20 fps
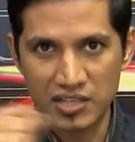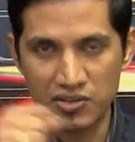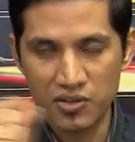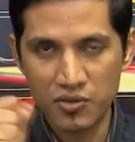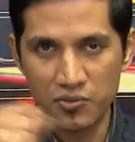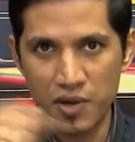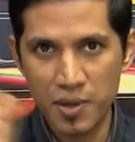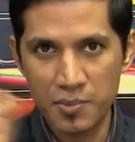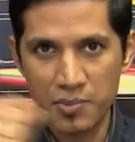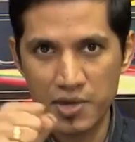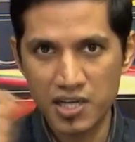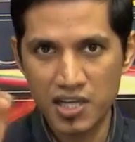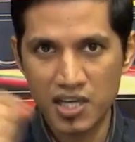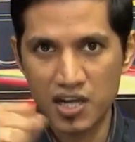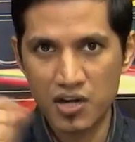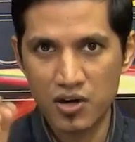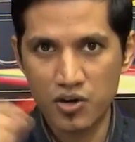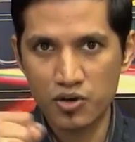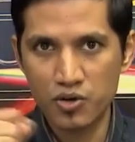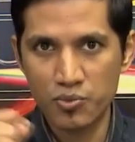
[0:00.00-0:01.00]
actually vibrating
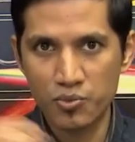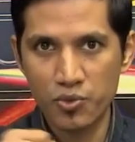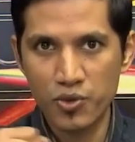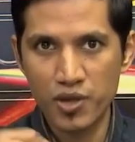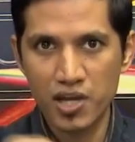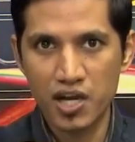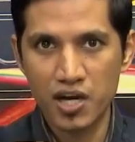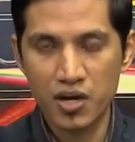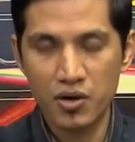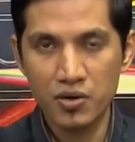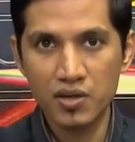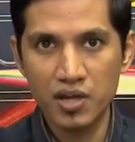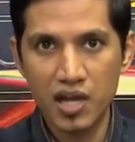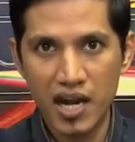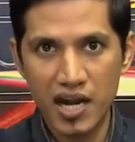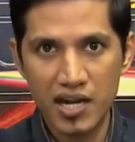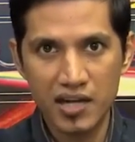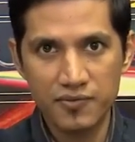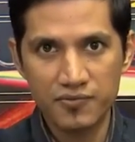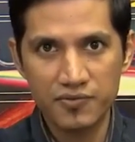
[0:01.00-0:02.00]
around or moving around,
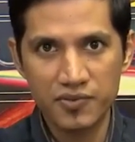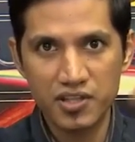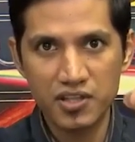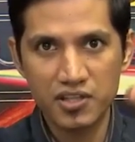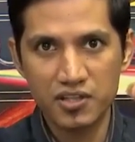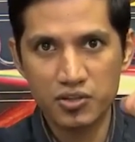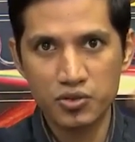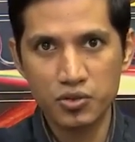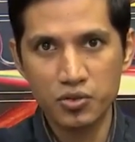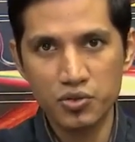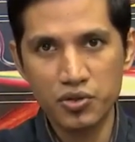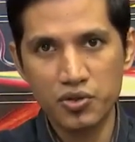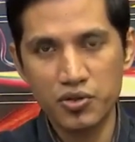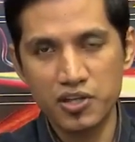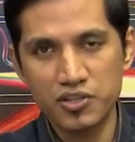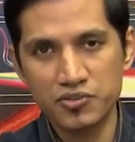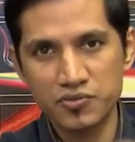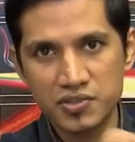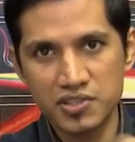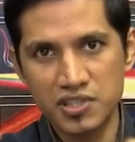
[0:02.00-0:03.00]
and if the 2
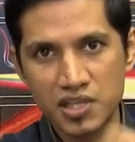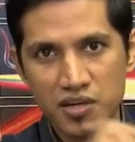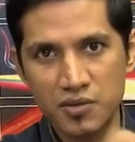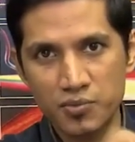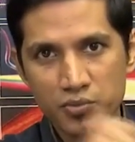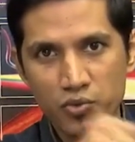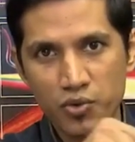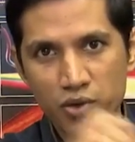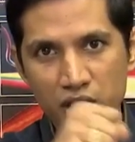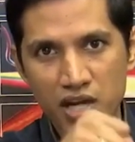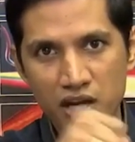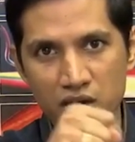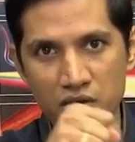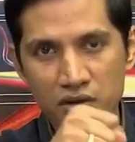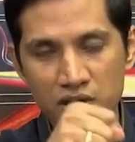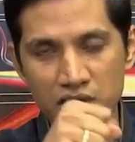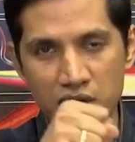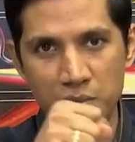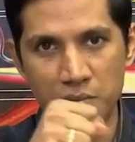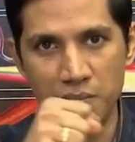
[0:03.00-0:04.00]
units which are moving
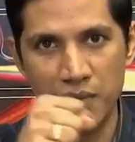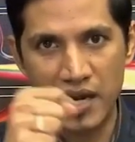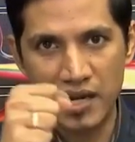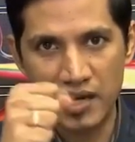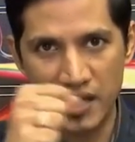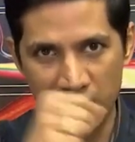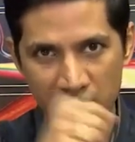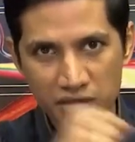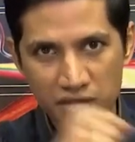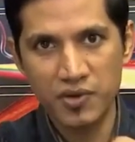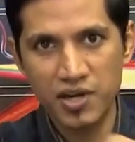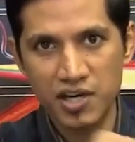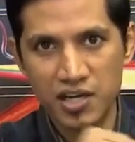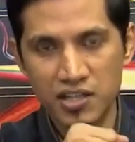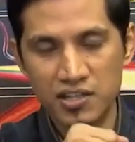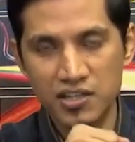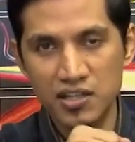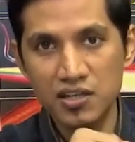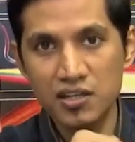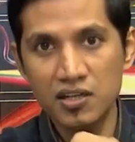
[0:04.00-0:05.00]
around come and hit one
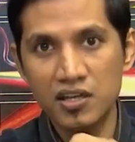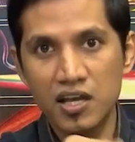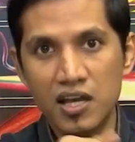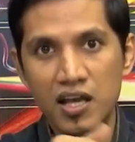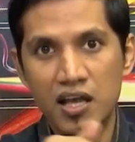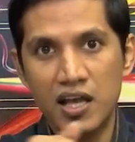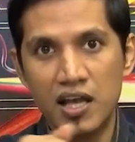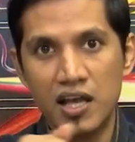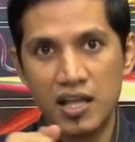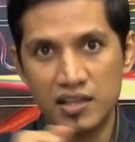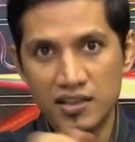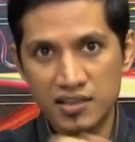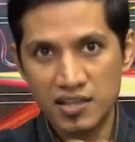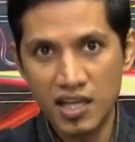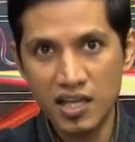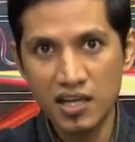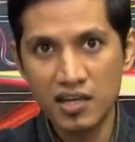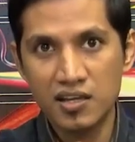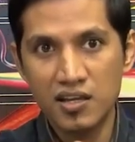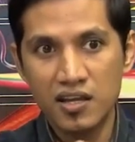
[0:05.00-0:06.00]
another,
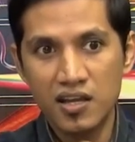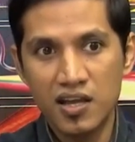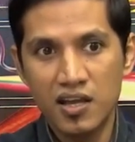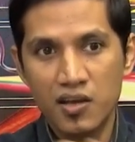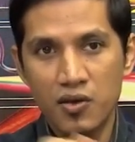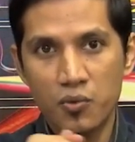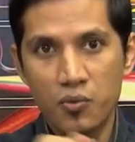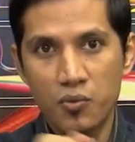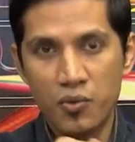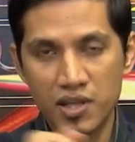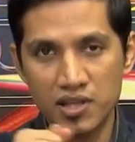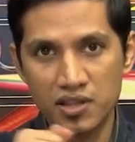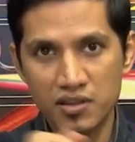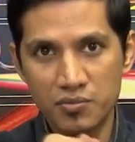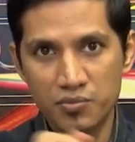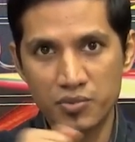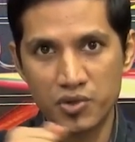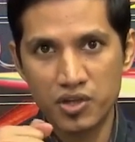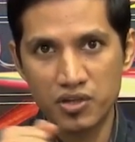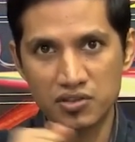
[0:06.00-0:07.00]
then
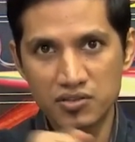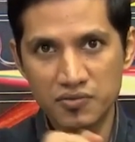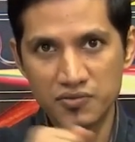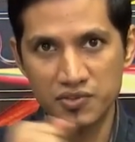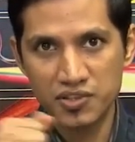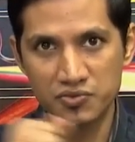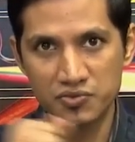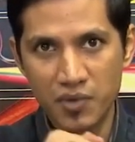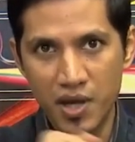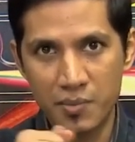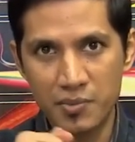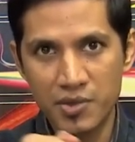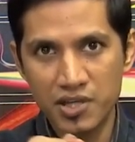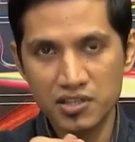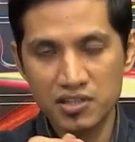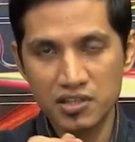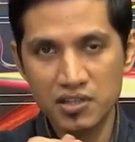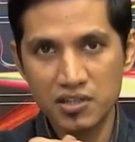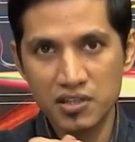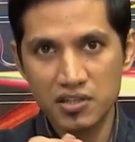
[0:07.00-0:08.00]
because of this
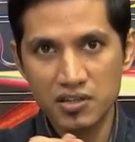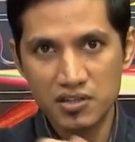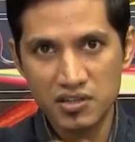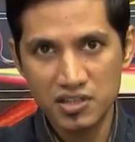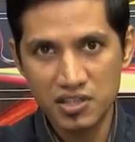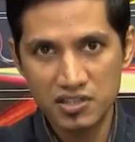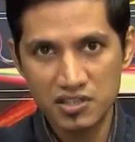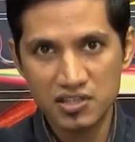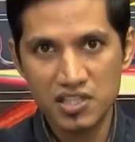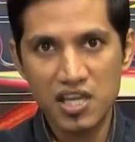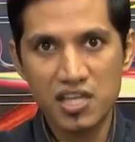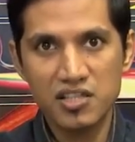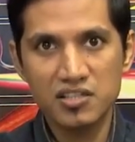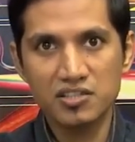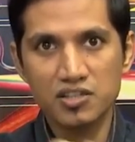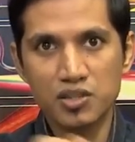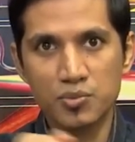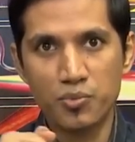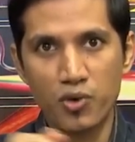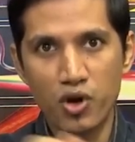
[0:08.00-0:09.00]
vibration, the change
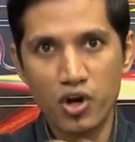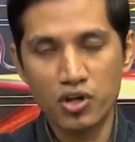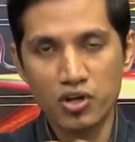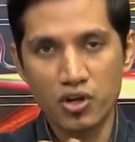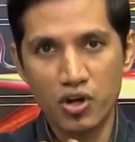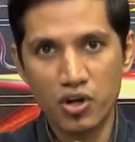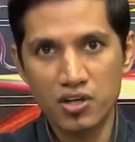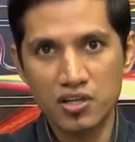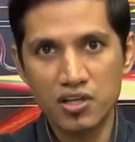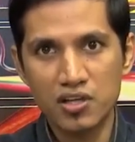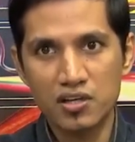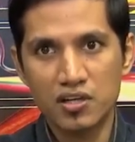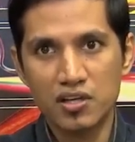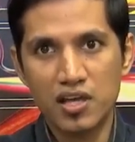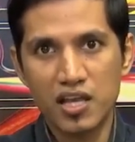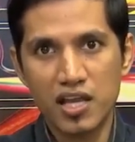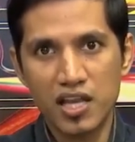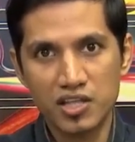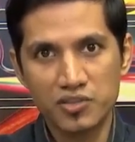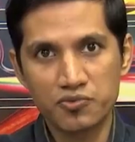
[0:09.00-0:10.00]
in the bond order
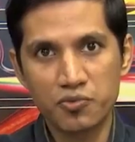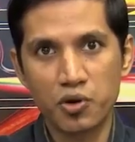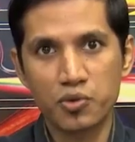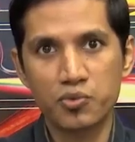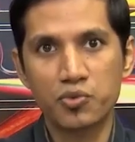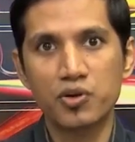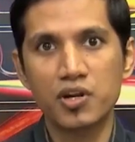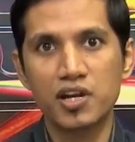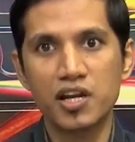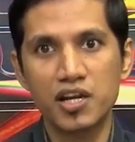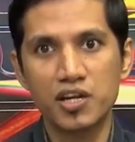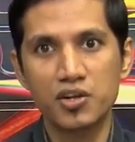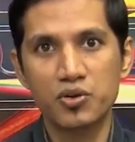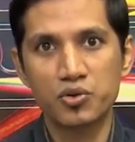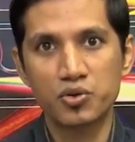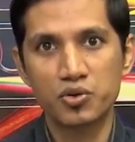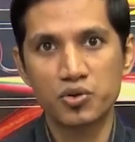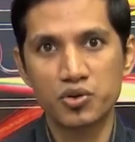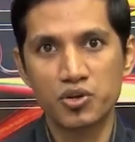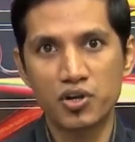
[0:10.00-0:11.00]
is what would lead
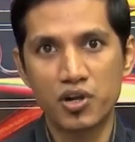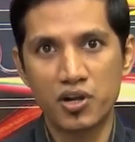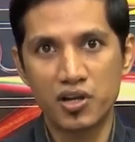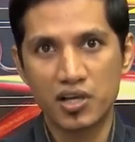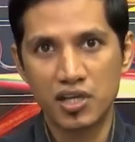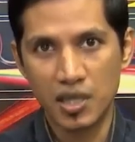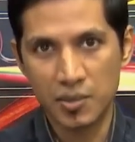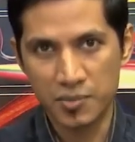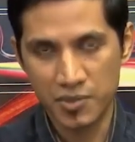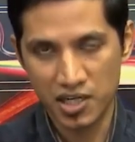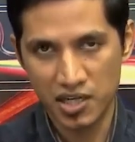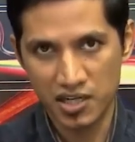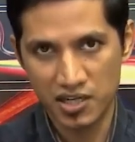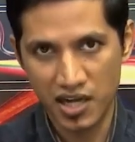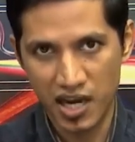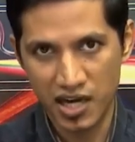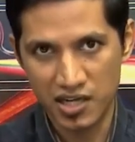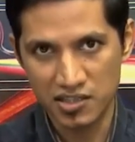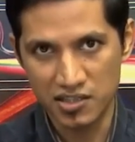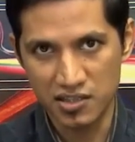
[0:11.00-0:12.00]
you to your chemical
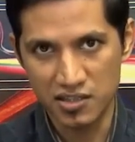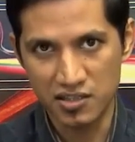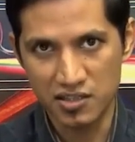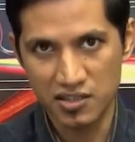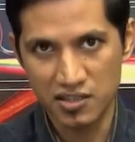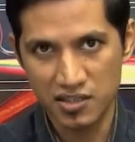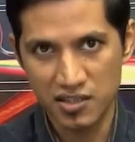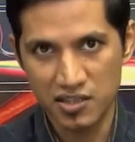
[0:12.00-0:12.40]
reaction.